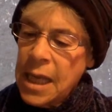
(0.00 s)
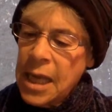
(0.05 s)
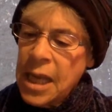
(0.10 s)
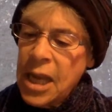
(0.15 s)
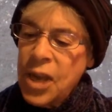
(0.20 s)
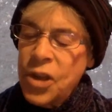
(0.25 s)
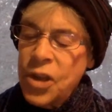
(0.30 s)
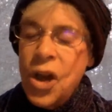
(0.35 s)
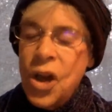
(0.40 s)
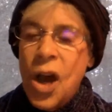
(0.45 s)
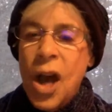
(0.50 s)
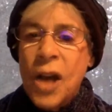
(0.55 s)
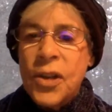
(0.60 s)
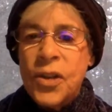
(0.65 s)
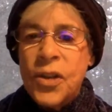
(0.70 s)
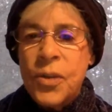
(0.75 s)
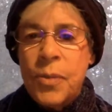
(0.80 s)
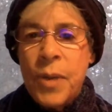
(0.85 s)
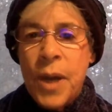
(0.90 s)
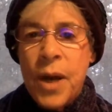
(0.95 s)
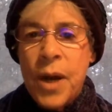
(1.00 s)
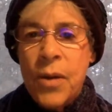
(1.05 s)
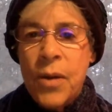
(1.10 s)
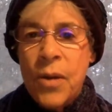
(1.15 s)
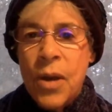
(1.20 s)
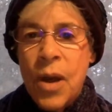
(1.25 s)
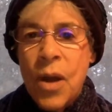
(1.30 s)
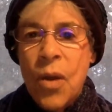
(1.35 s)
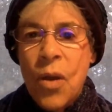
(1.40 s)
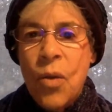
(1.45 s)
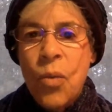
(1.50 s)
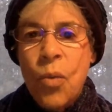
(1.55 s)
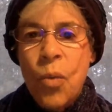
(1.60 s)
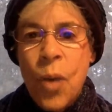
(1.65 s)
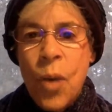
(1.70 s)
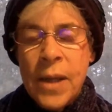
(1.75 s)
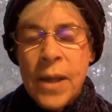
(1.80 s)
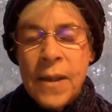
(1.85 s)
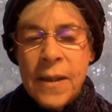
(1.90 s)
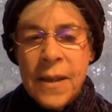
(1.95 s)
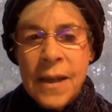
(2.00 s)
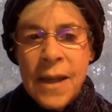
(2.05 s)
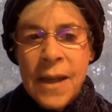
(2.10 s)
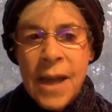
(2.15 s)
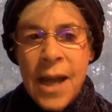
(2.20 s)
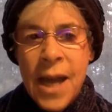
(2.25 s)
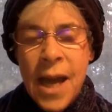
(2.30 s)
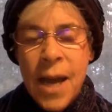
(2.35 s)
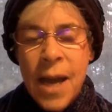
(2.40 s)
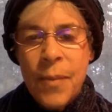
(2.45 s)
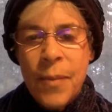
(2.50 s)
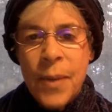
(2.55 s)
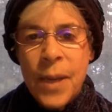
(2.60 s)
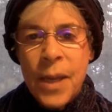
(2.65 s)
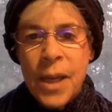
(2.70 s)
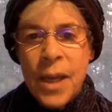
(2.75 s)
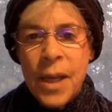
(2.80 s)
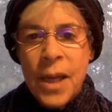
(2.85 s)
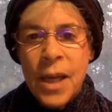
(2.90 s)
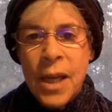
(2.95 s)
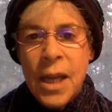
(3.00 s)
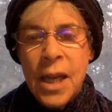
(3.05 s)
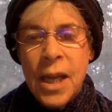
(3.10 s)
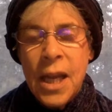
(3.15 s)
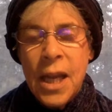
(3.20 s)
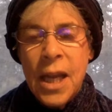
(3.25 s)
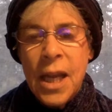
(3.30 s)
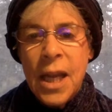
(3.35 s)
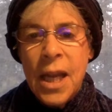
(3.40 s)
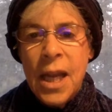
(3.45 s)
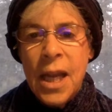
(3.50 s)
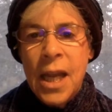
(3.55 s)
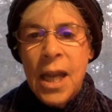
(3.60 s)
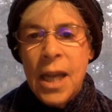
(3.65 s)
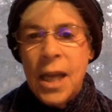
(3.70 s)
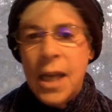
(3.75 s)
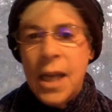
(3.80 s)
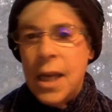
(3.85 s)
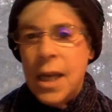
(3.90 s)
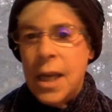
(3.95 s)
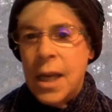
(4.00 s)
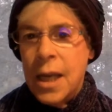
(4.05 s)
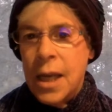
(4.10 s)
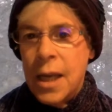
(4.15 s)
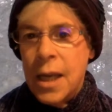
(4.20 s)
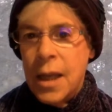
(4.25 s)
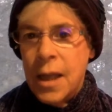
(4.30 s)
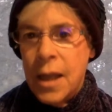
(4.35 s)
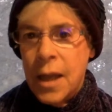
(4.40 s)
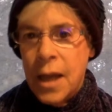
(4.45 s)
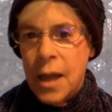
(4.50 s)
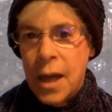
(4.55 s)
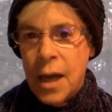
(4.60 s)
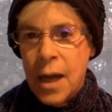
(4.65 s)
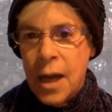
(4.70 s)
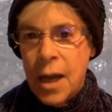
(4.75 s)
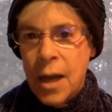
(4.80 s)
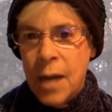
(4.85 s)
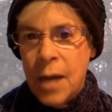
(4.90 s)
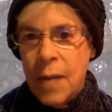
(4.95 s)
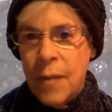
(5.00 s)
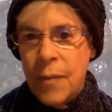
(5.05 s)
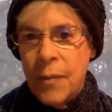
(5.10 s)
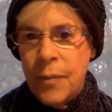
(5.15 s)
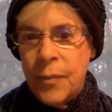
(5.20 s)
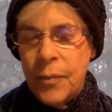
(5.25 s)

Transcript: He talks about what's going to happen in the